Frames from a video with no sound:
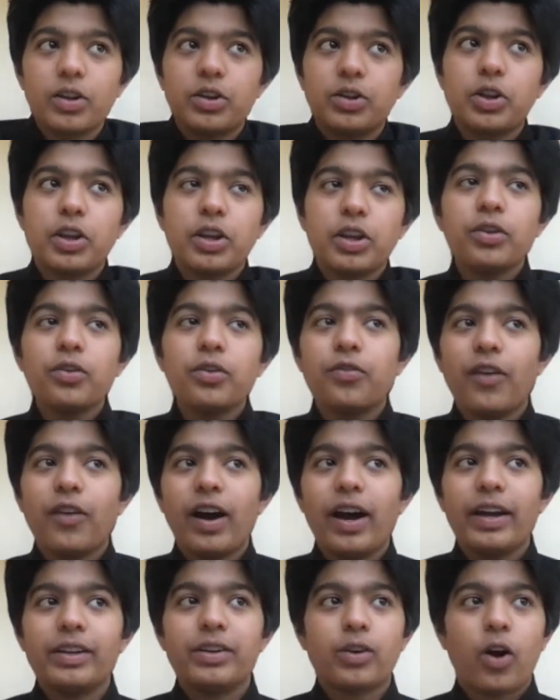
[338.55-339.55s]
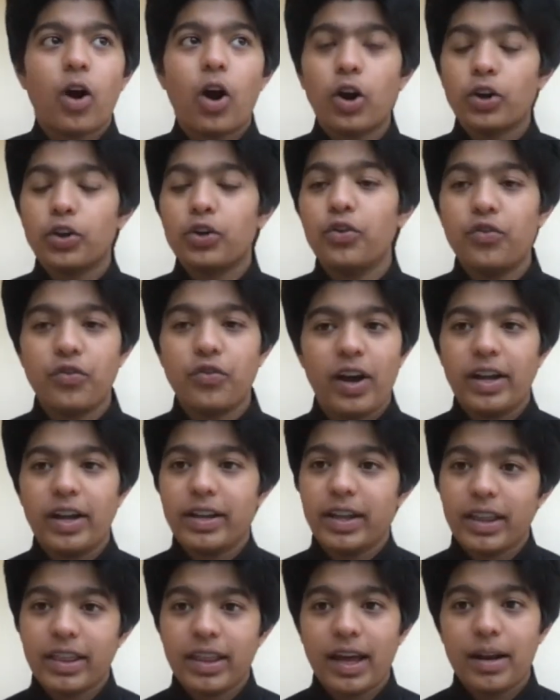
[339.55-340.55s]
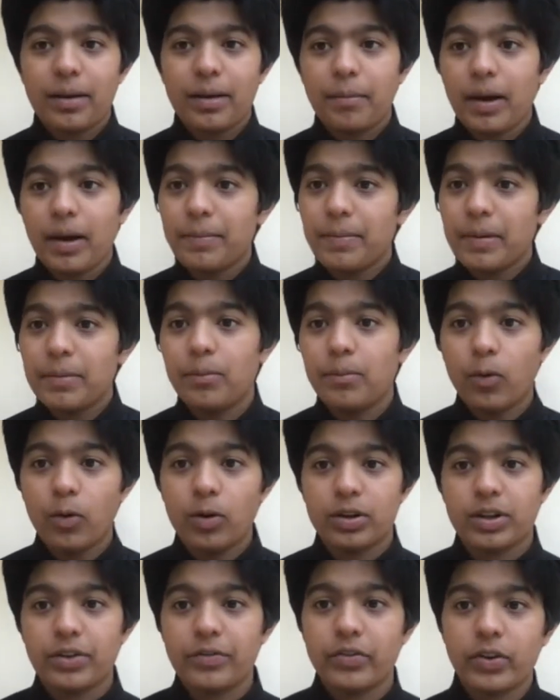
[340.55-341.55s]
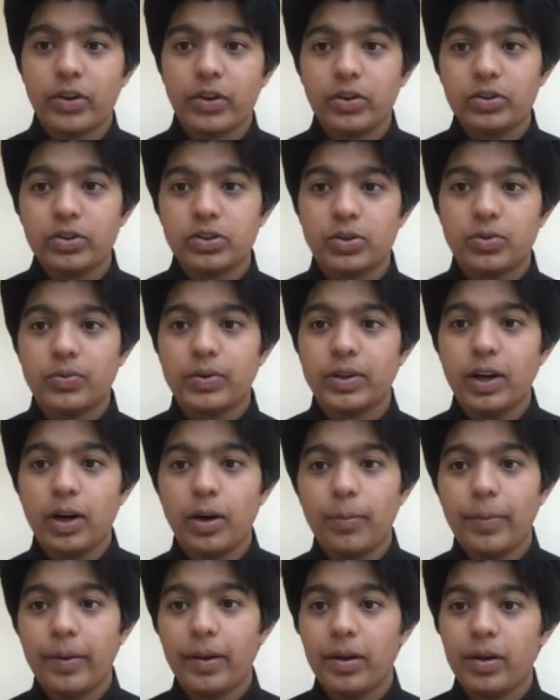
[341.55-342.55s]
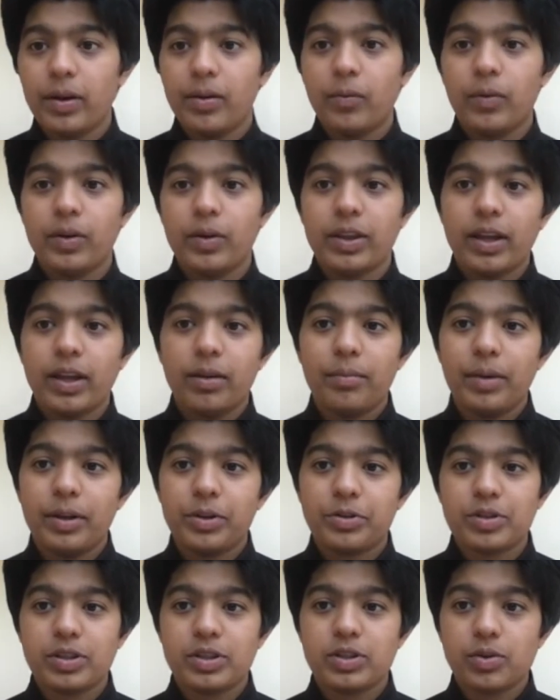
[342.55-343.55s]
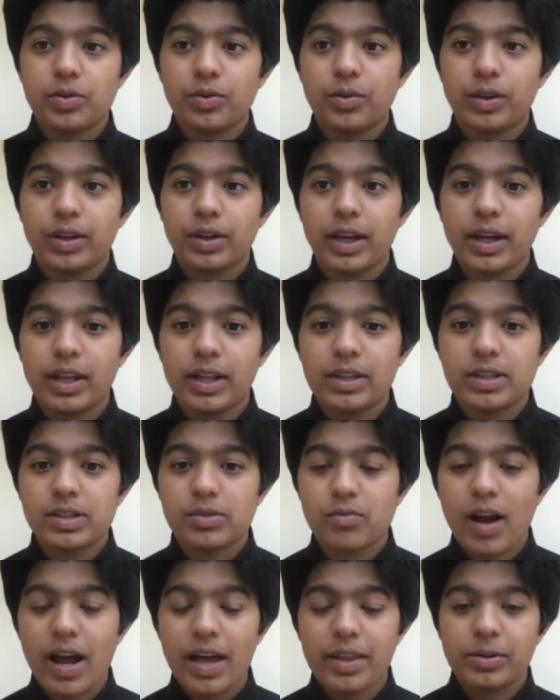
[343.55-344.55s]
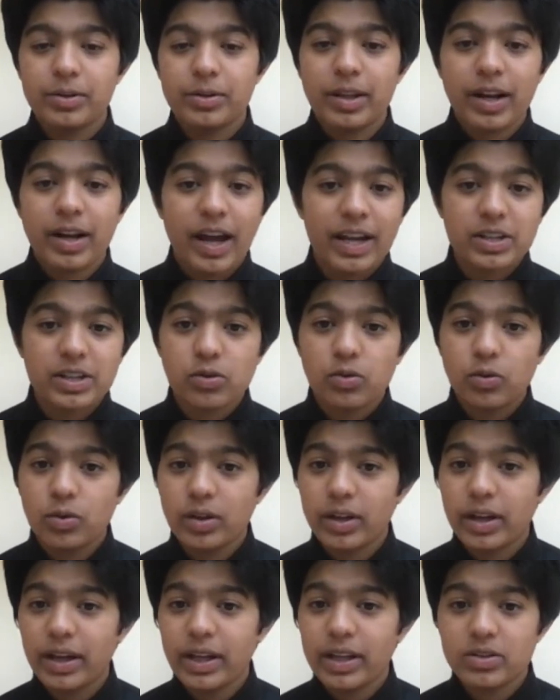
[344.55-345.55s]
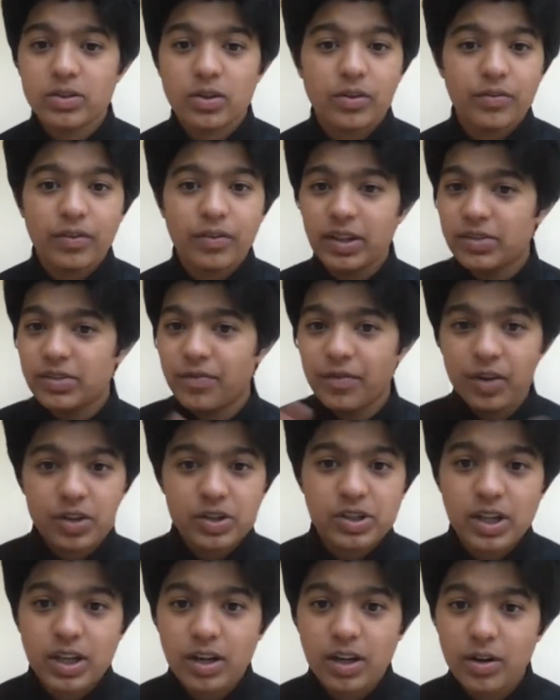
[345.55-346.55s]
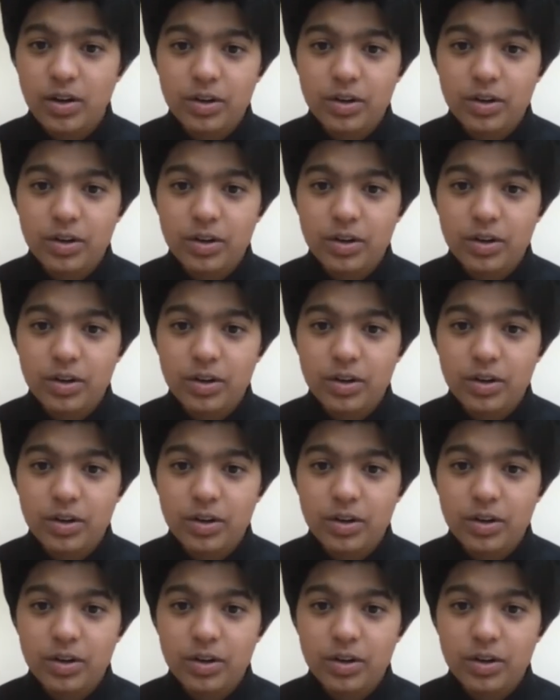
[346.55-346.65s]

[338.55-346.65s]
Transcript: Did you find or are you finding that it might be more difficult to reopen with elementary school kids rather than high school kids or vice versa?